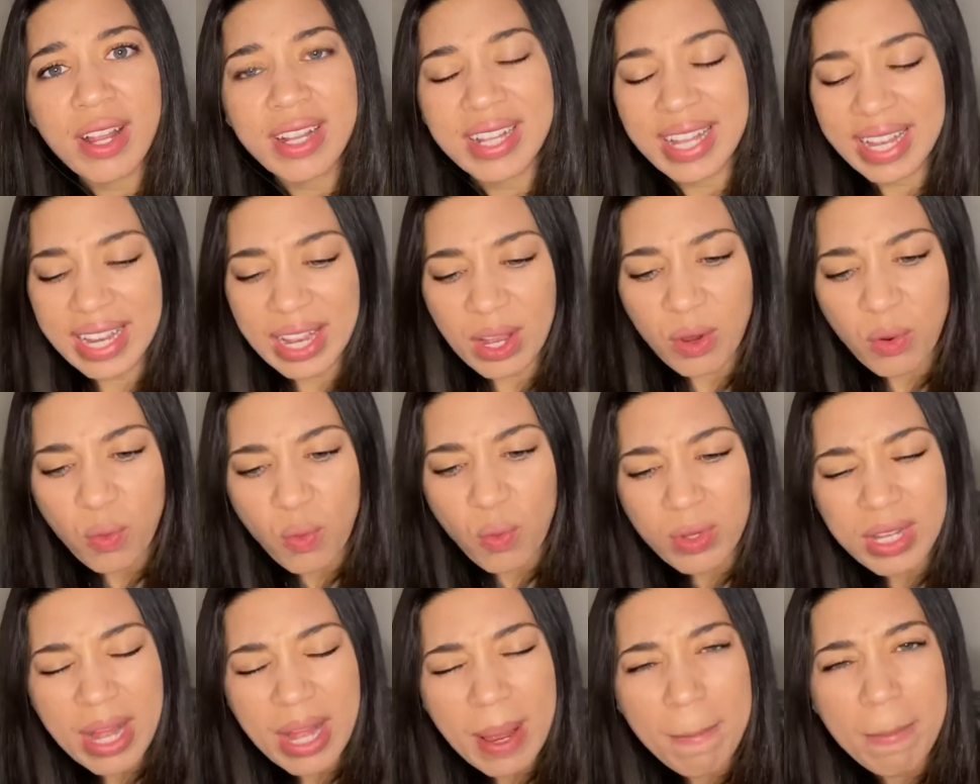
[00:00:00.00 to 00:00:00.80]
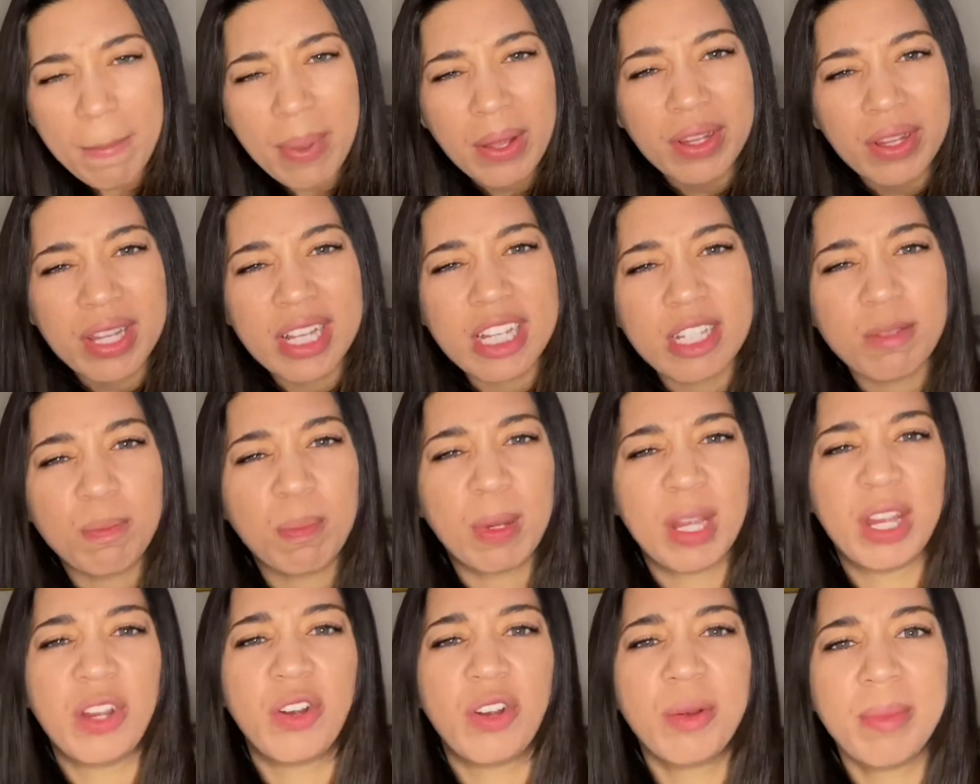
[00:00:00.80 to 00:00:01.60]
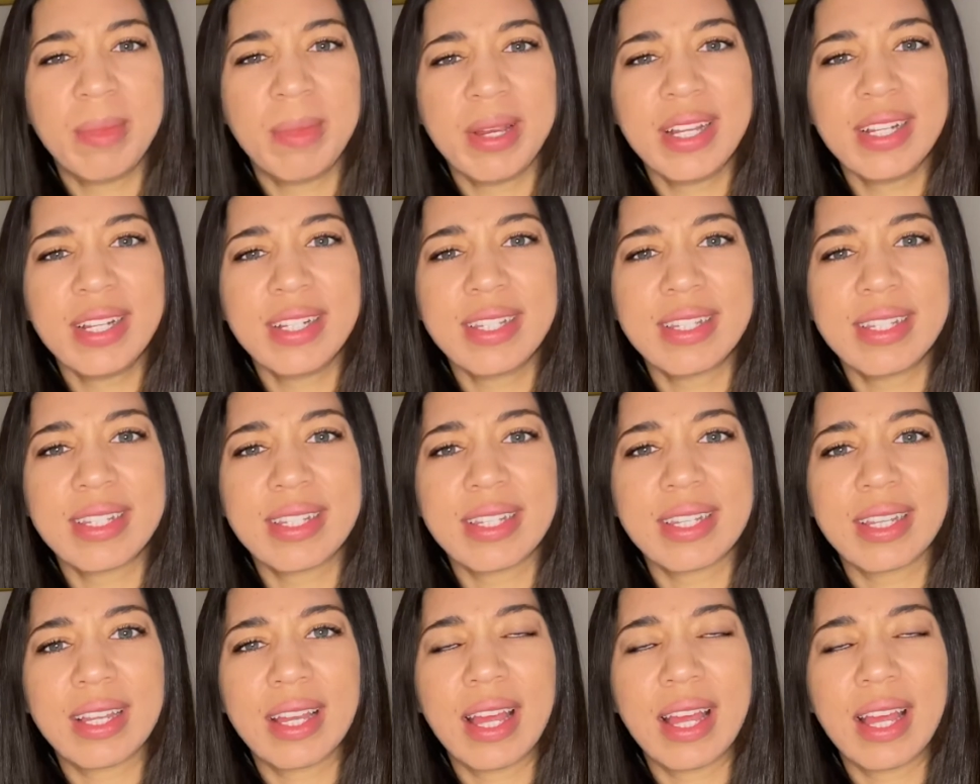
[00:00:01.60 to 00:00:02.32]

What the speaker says: Like, they built these pyramids?